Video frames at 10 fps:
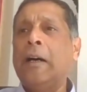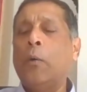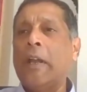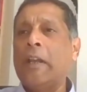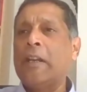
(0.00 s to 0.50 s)
Uh,
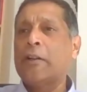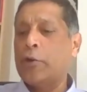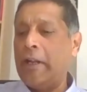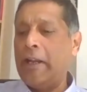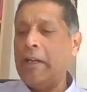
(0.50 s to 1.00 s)
we're here
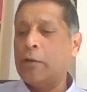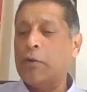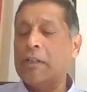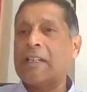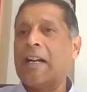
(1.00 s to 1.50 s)
today to
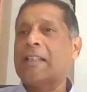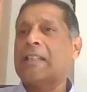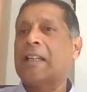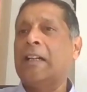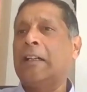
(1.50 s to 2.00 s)

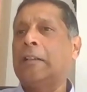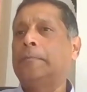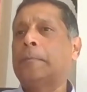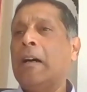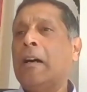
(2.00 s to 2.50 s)
discuss
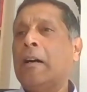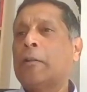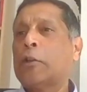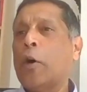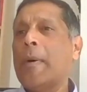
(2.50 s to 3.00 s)
um,
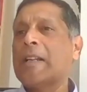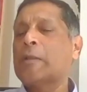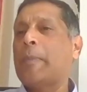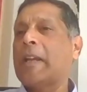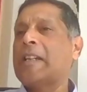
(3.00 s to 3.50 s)
uh,
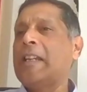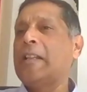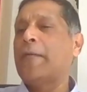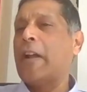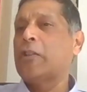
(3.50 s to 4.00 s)
Thomas Piketty,
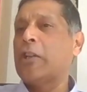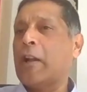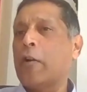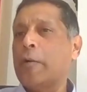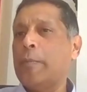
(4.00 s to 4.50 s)
the French
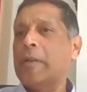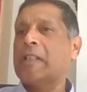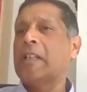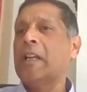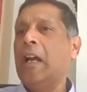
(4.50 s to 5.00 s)

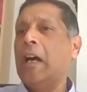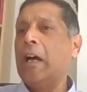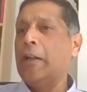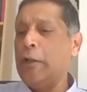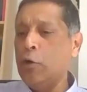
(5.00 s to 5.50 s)
economist's
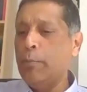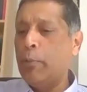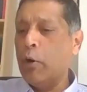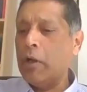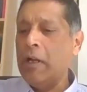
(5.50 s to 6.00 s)
new
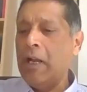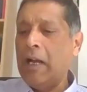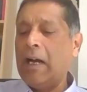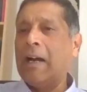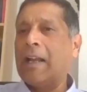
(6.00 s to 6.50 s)
book,
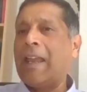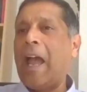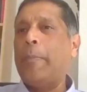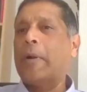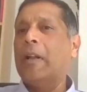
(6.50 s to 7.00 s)

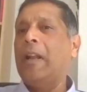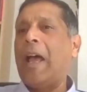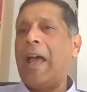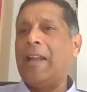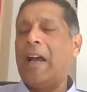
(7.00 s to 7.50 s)
Capital
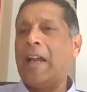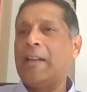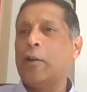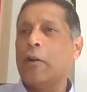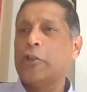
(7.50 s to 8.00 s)
and
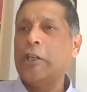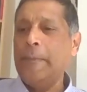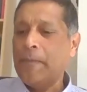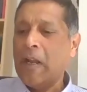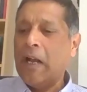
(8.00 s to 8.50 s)

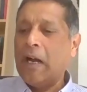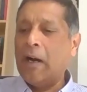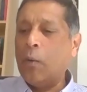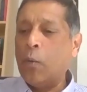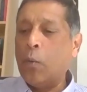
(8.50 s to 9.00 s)
Ideology.
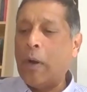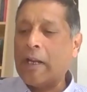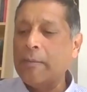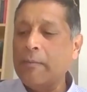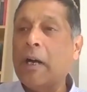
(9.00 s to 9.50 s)

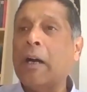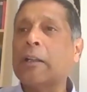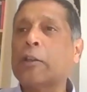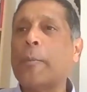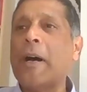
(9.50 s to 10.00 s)
welcome,
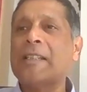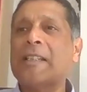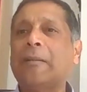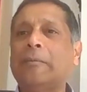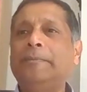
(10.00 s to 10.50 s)

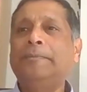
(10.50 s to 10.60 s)
Thomas.